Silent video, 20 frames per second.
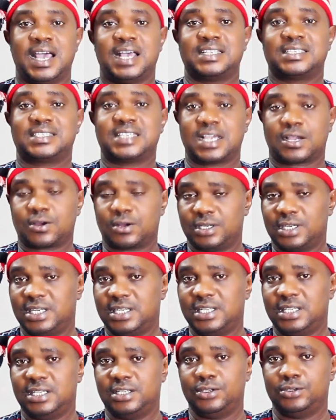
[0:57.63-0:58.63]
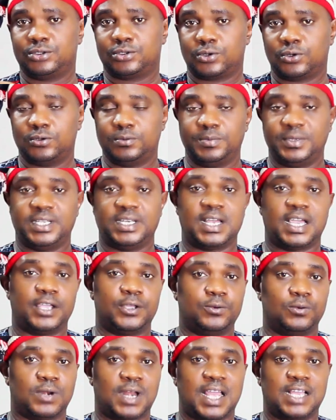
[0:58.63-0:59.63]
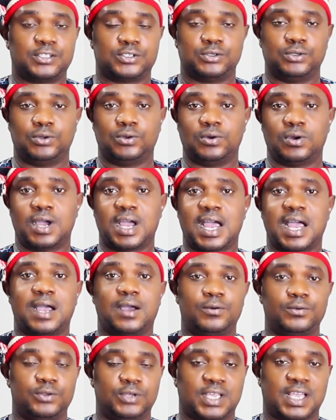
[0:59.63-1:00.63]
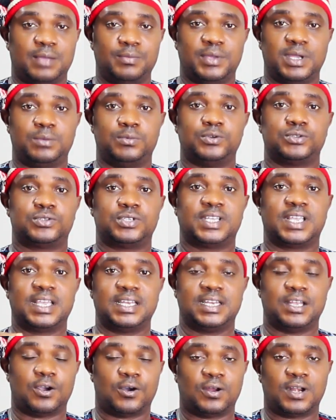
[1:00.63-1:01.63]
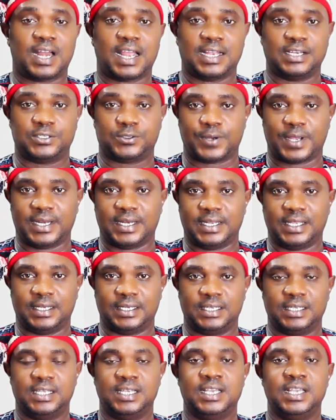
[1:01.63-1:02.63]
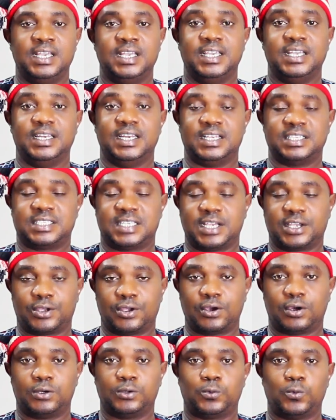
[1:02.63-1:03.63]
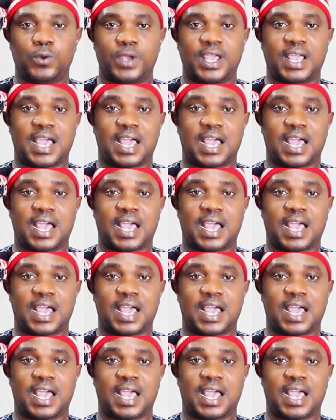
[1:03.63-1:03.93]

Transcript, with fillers: And secondly, you told me that you would like to know how you can be able to get the online training in a secured way